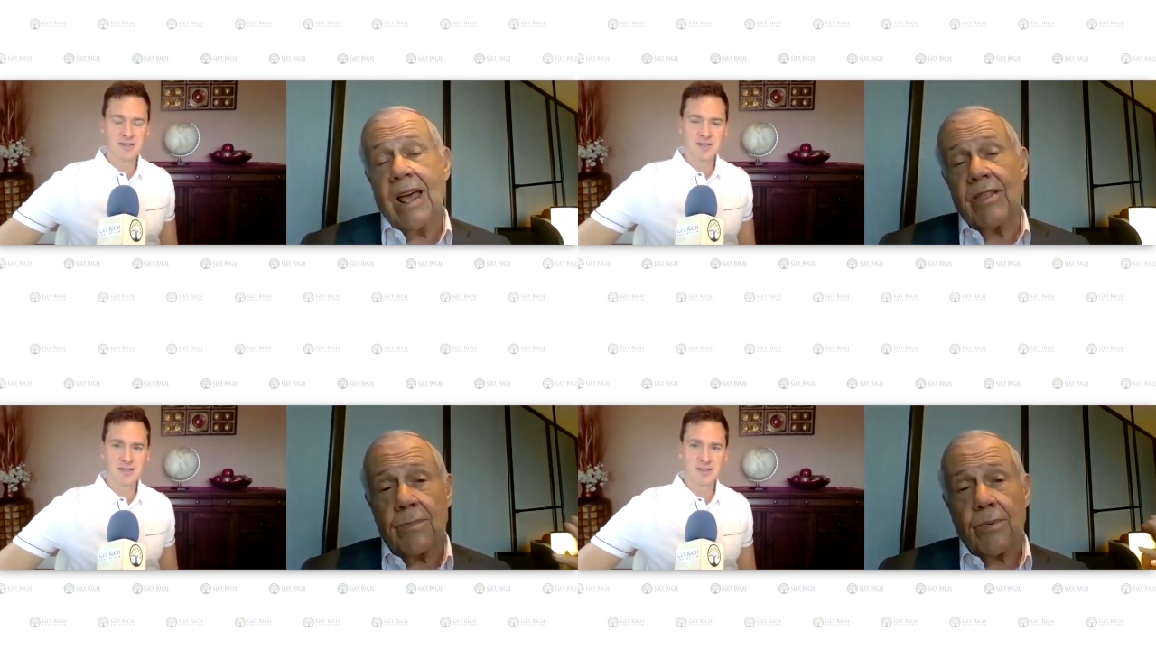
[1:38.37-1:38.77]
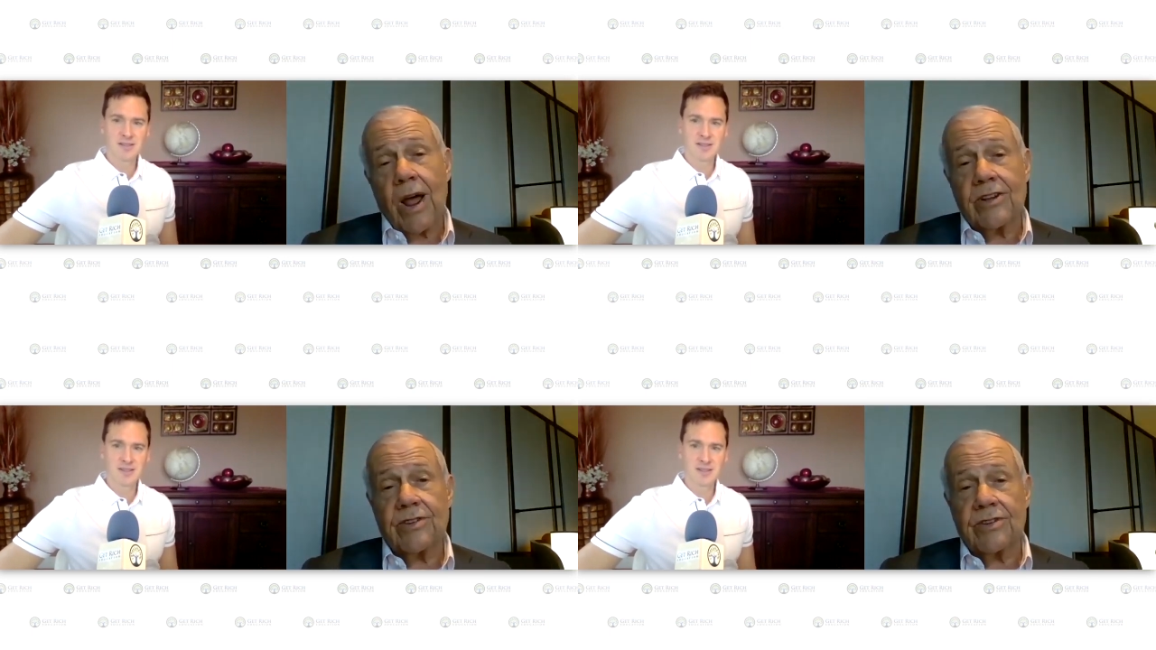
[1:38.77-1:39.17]
Speaker 1: and the
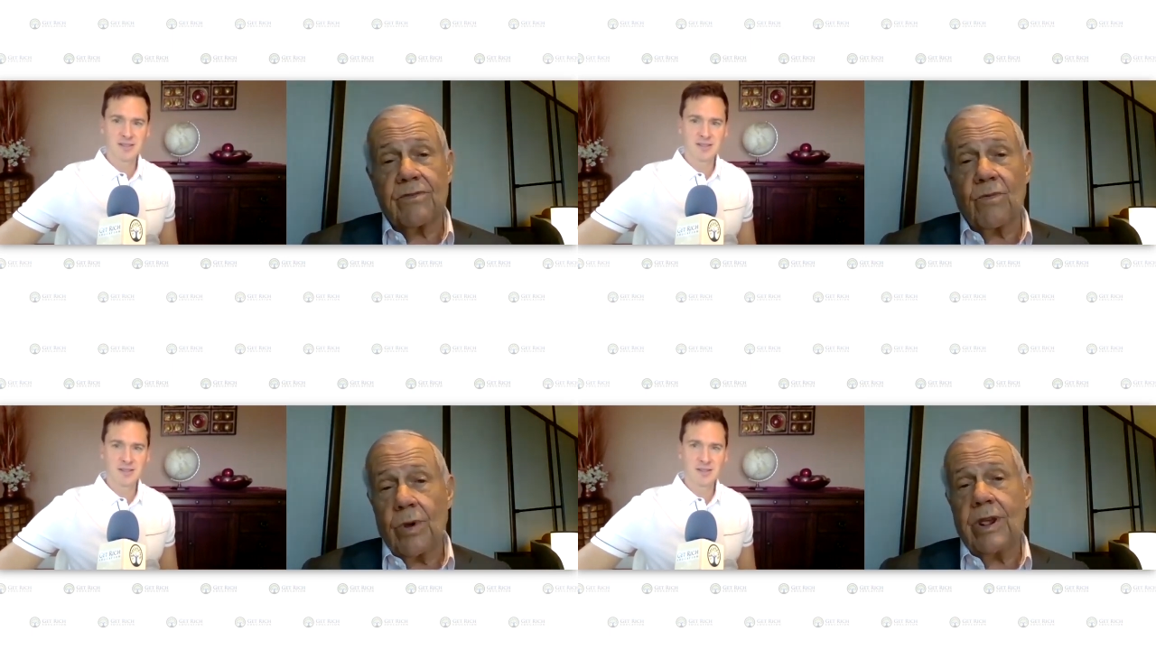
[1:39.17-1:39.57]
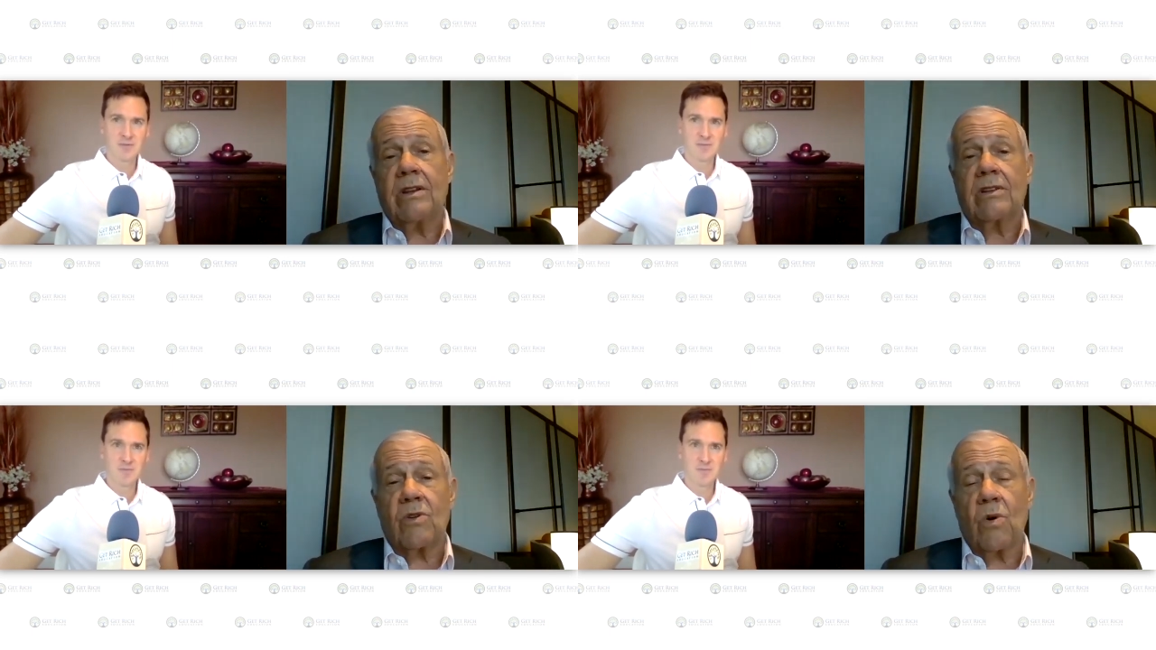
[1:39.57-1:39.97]
prices of wheat
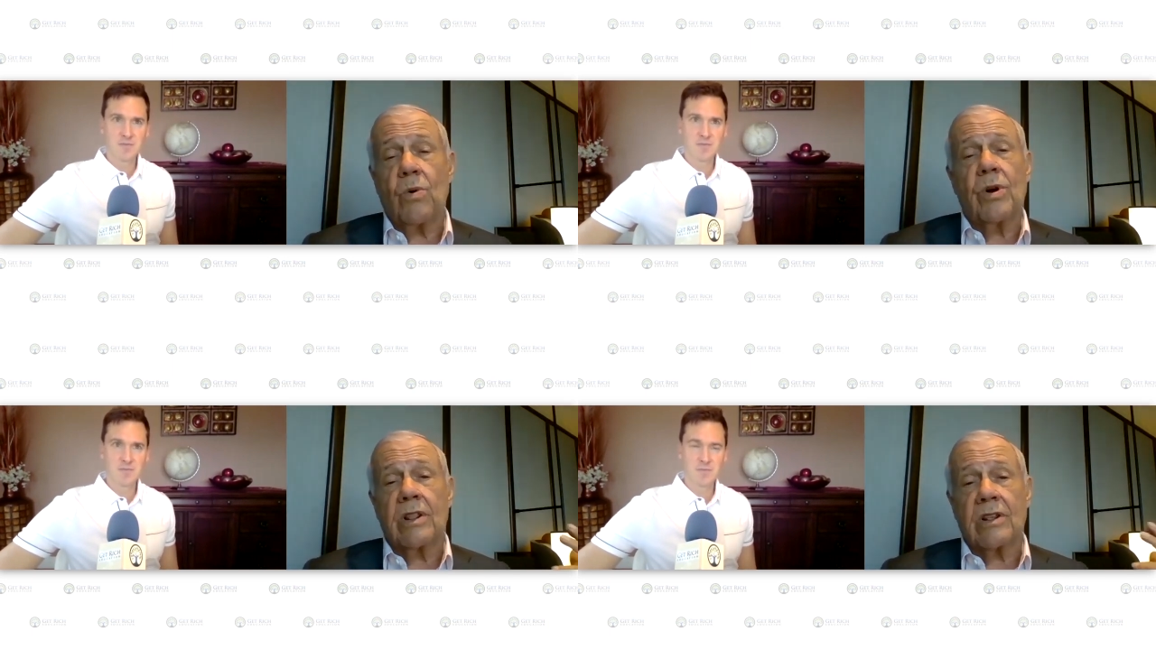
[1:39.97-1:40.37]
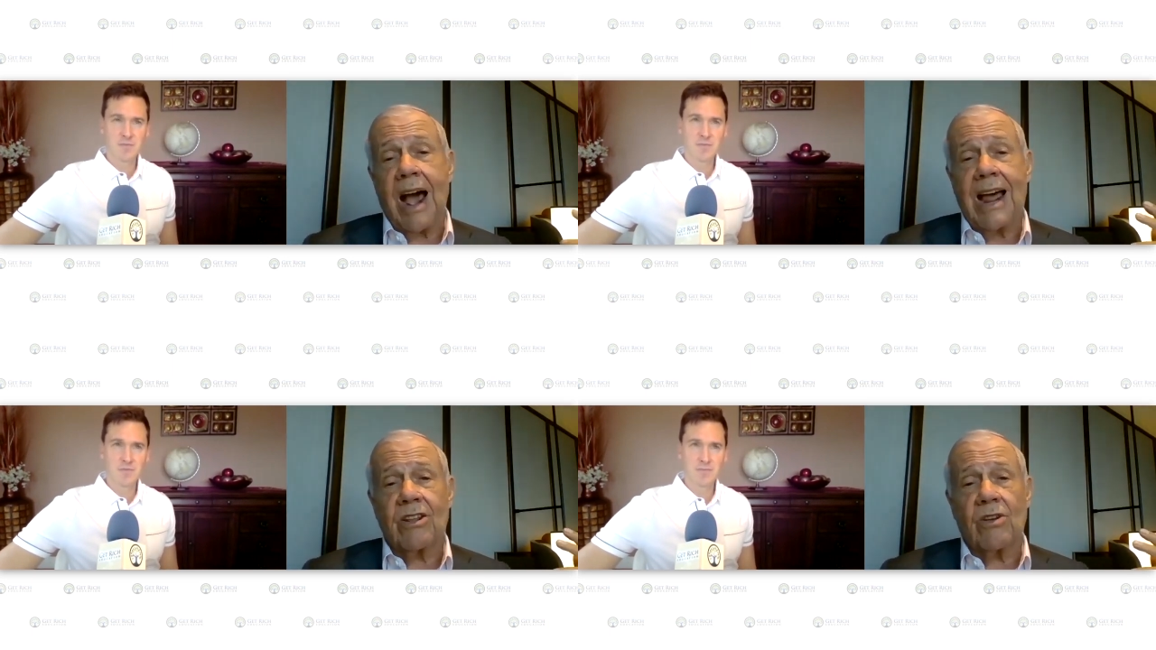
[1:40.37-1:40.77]
and corn and
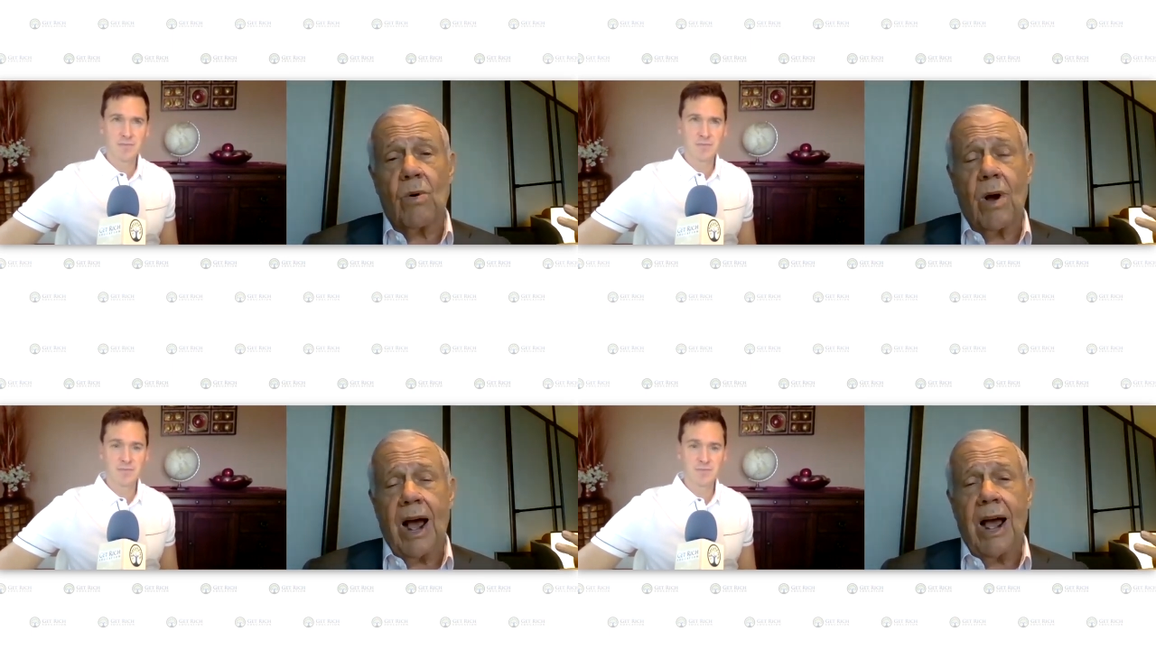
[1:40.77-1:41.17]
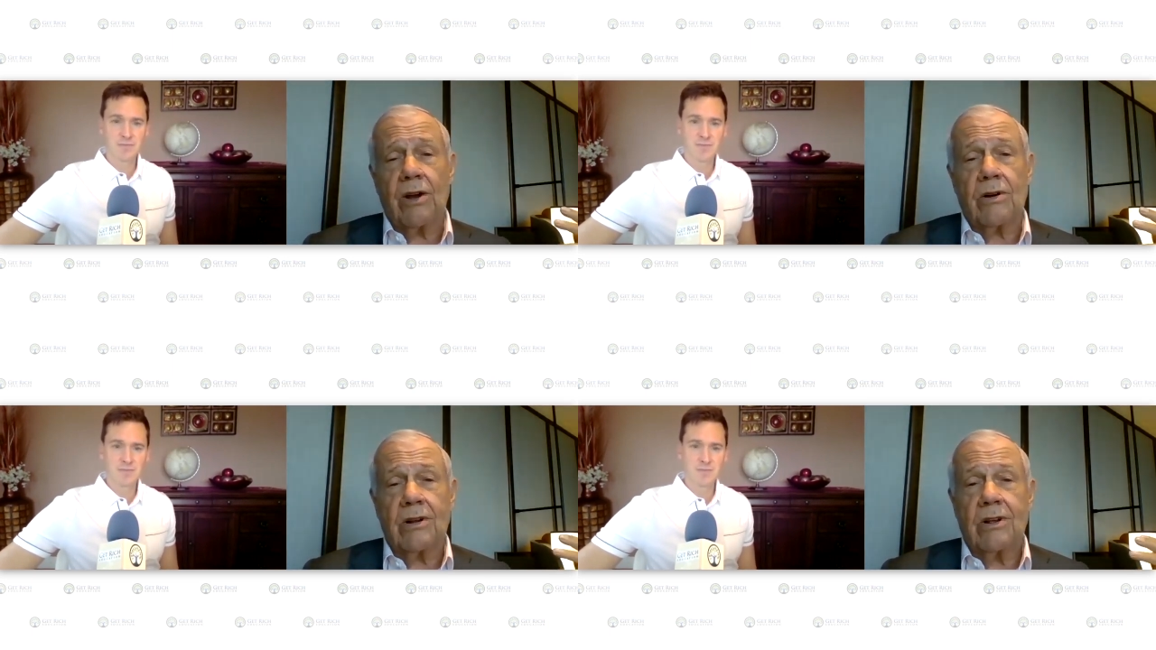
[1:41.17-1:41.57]
cotton go
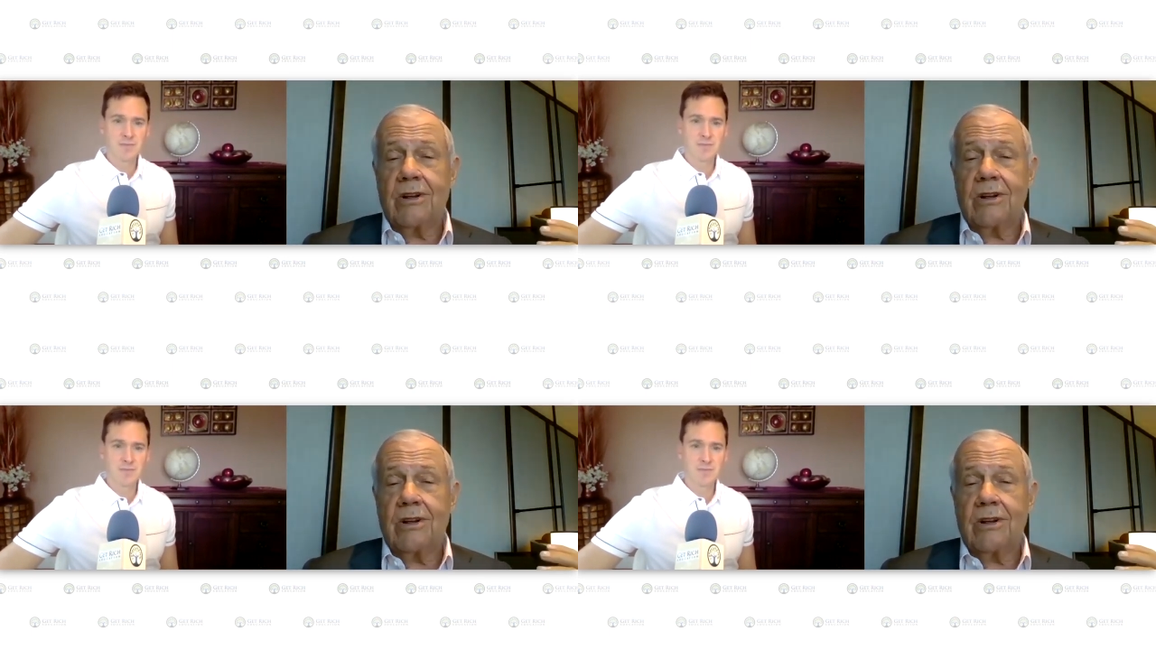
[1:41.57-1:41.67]
higher,